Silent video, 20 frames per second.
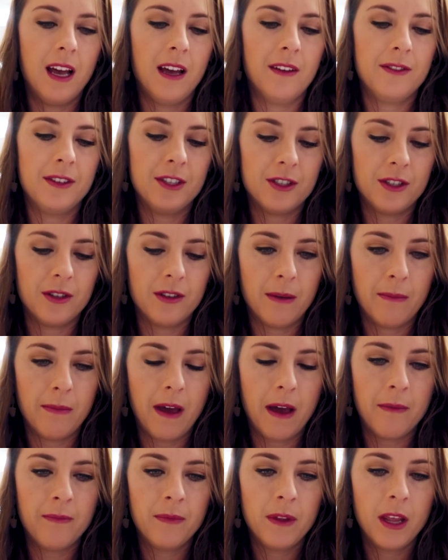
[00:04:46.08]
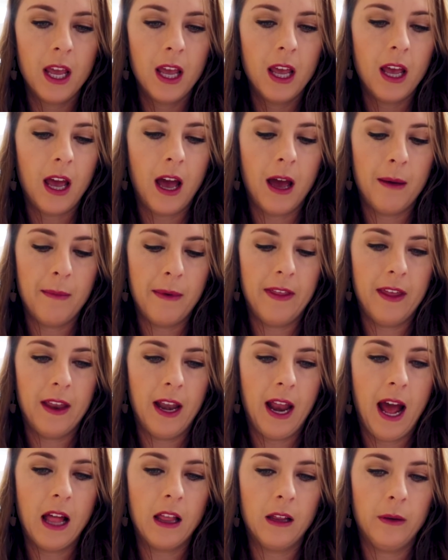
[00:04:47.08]
I'll have to show them that. Um, and
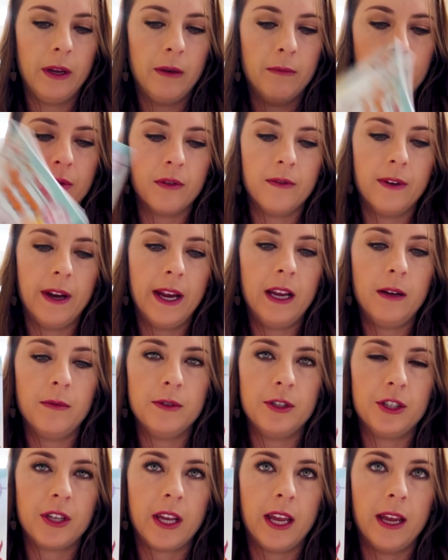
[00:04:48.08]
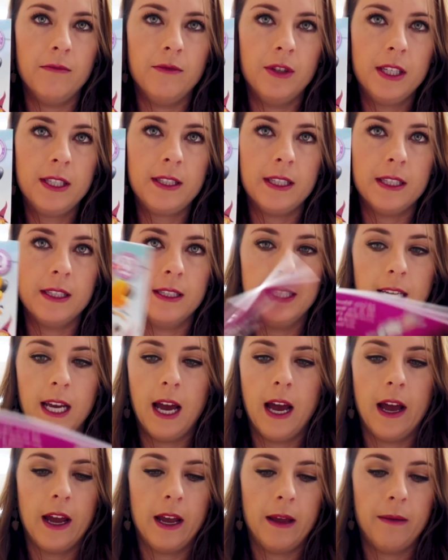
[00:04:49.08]
then Halloween Parade, which came just in
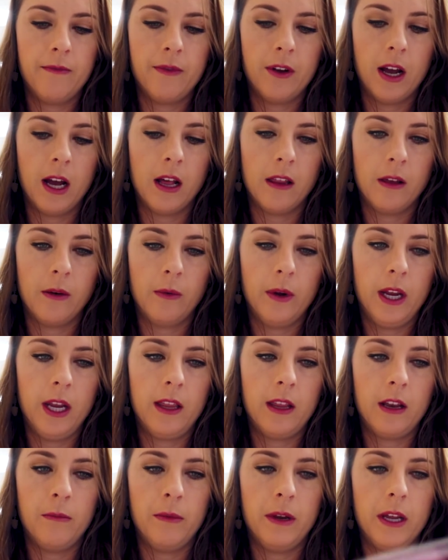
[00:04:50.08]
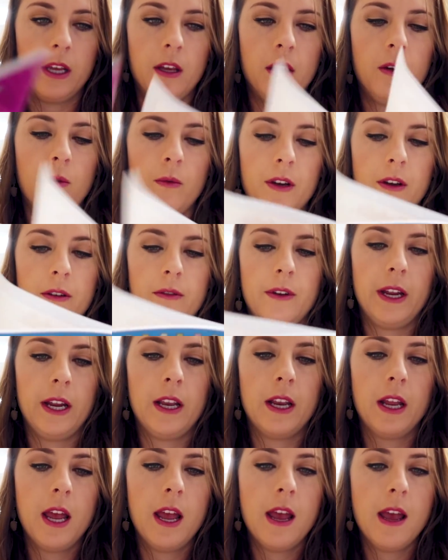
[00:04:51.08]
time for Halloween. That'll be a cute one to
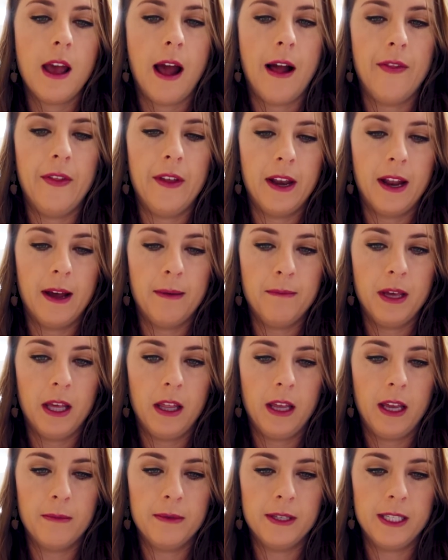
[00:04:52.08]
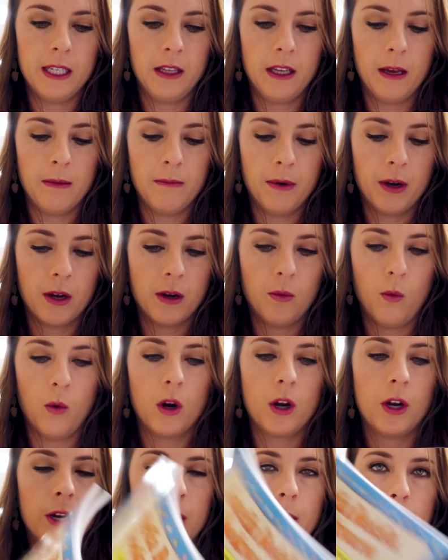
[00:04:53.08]
read. And then Amelia Bedelia
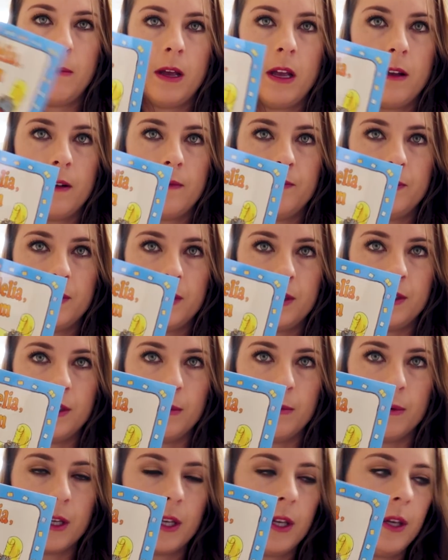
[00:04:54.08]
Bookworm, super